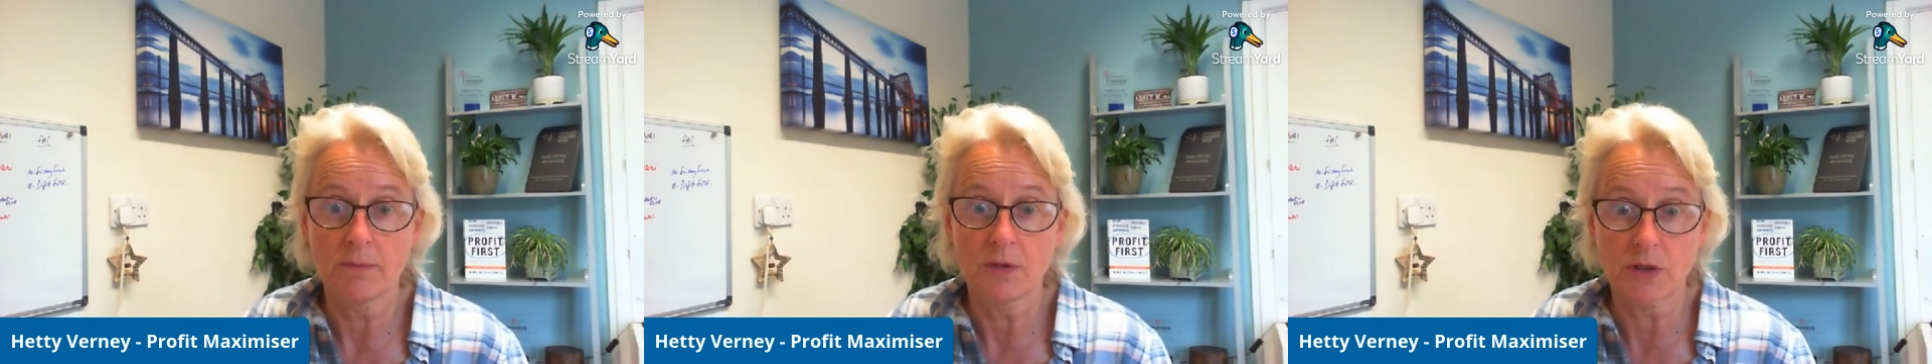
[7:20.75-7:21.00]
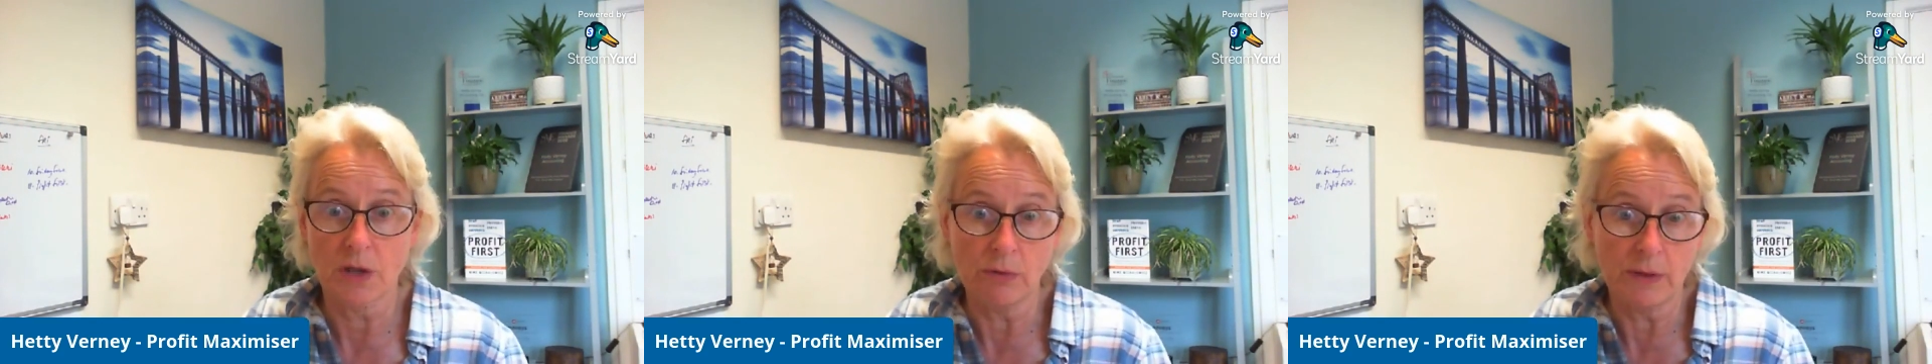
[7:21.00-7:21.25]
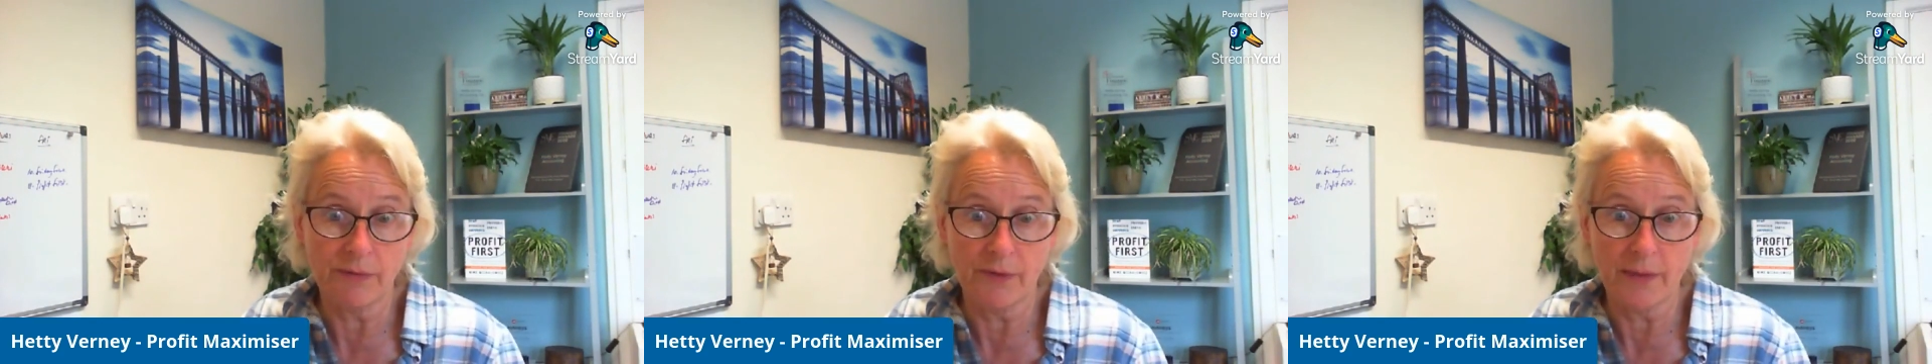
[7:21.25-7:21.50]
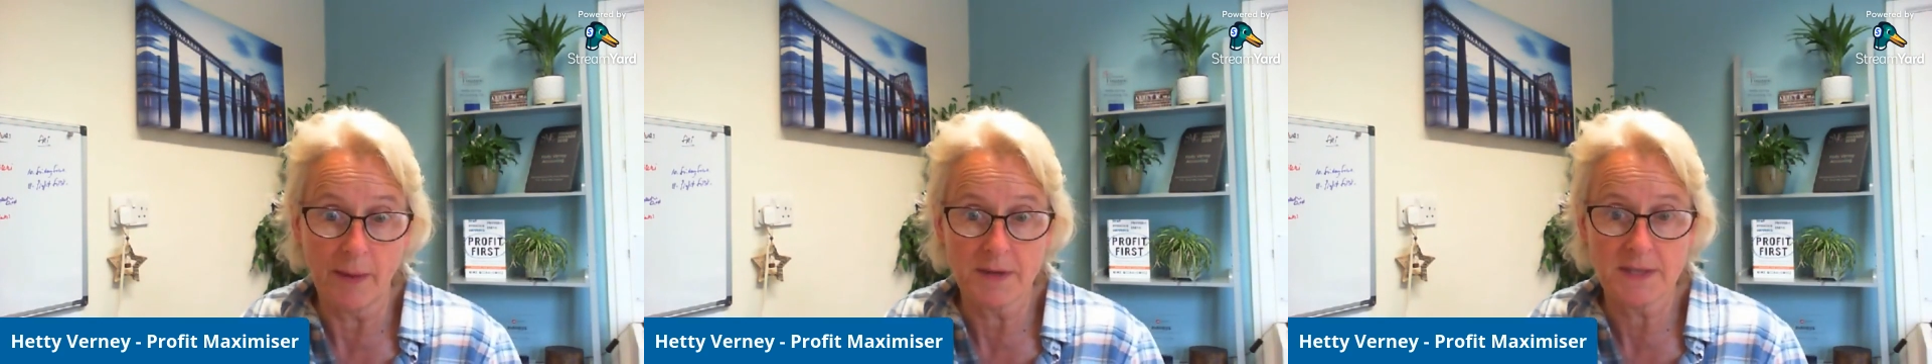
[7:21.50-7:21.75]
solely
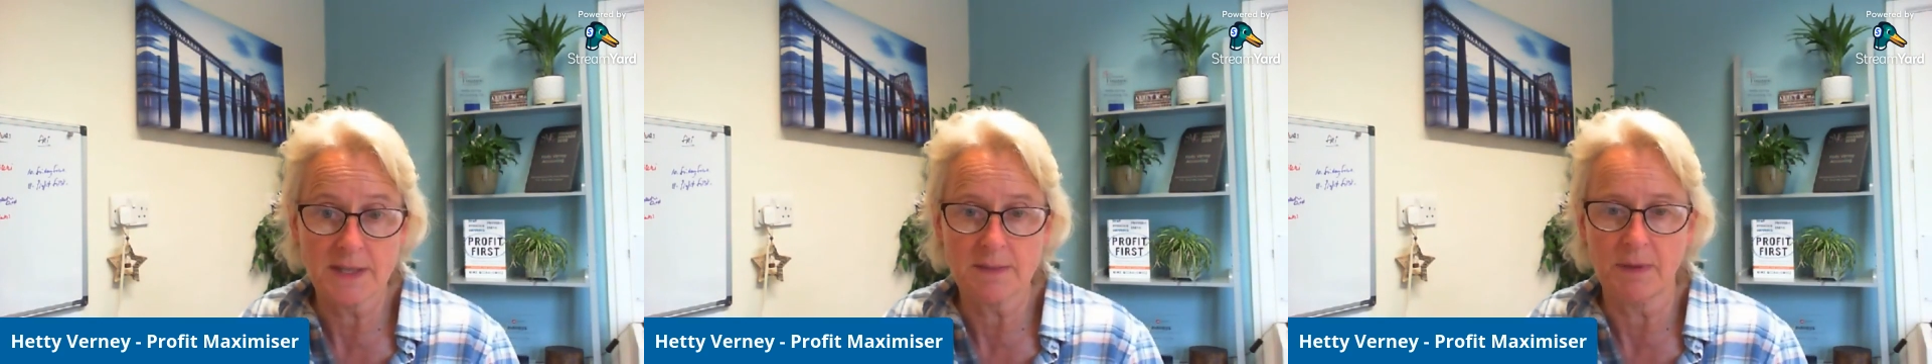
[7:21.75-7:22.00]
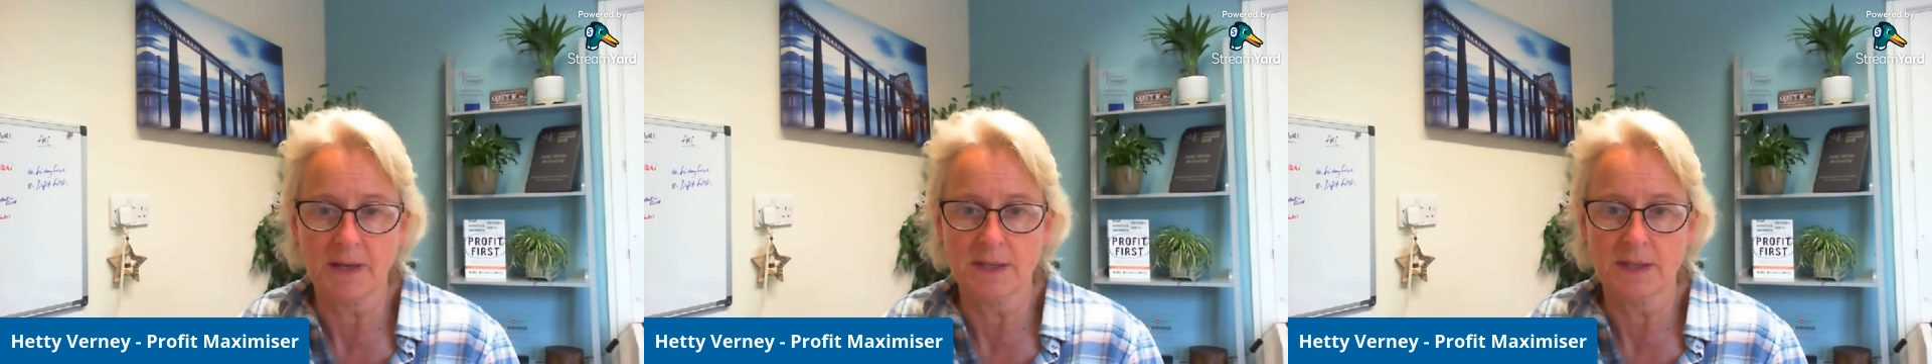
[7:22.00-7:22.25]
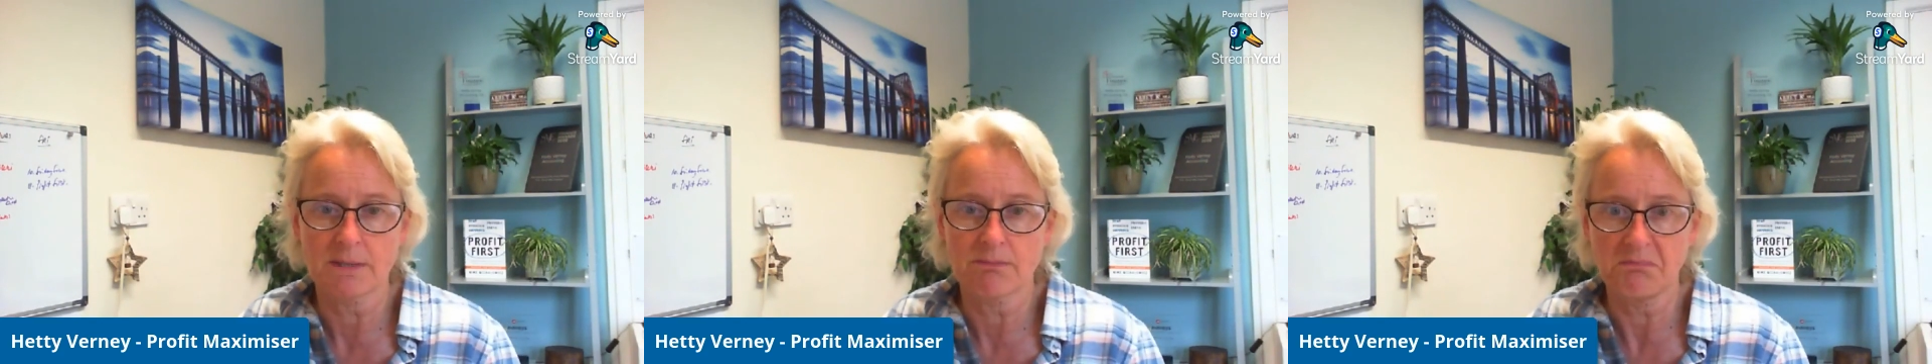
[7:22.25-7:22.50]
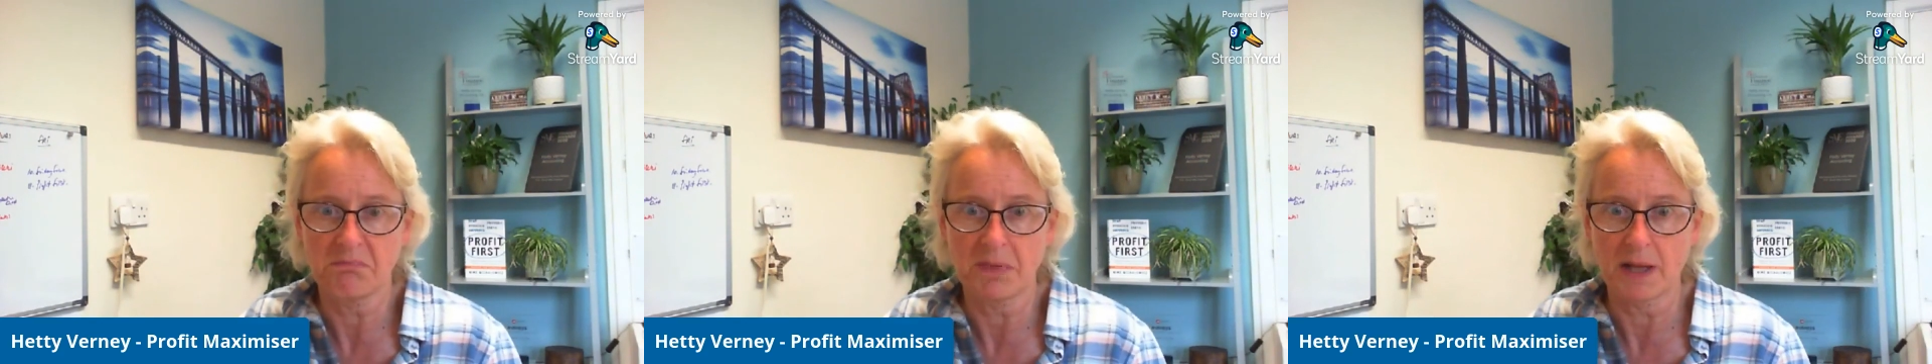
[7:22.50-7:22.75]
for their business, because
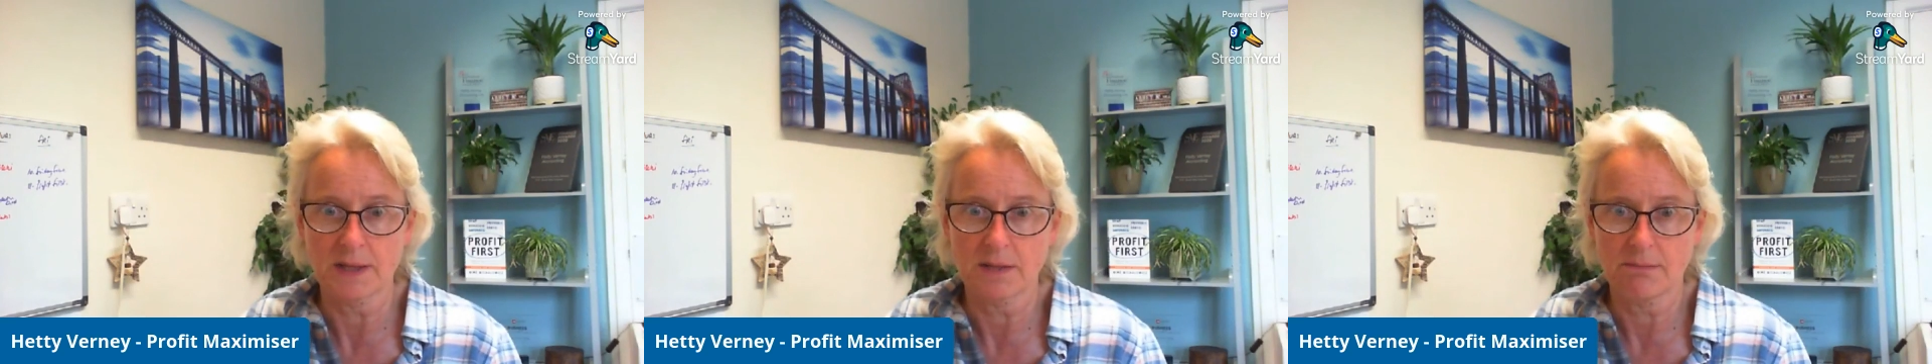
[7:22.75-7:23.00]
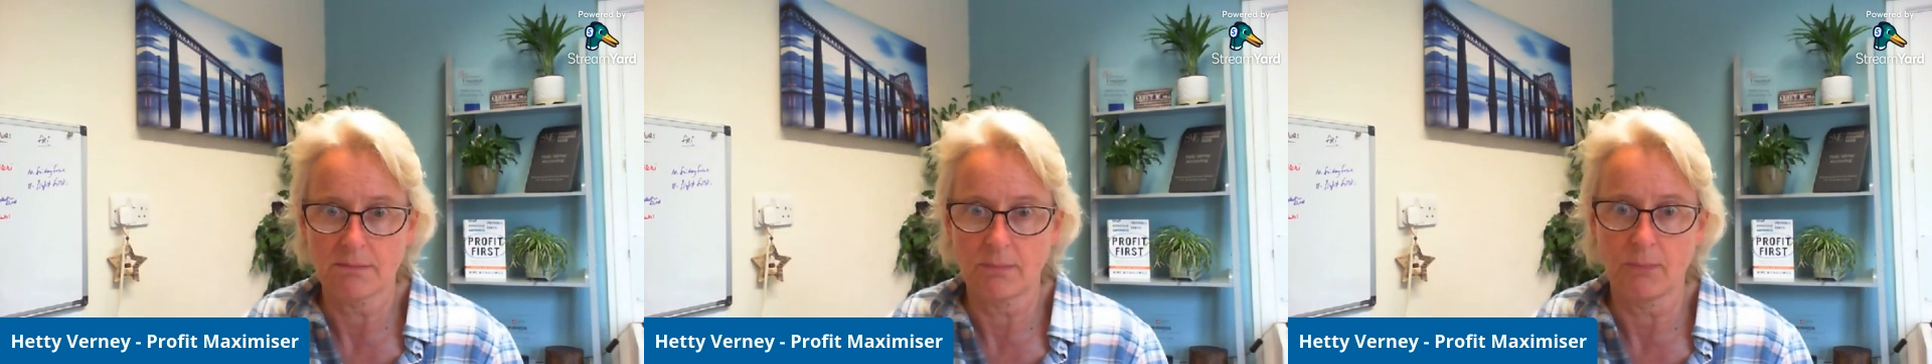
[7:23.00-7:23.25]
that's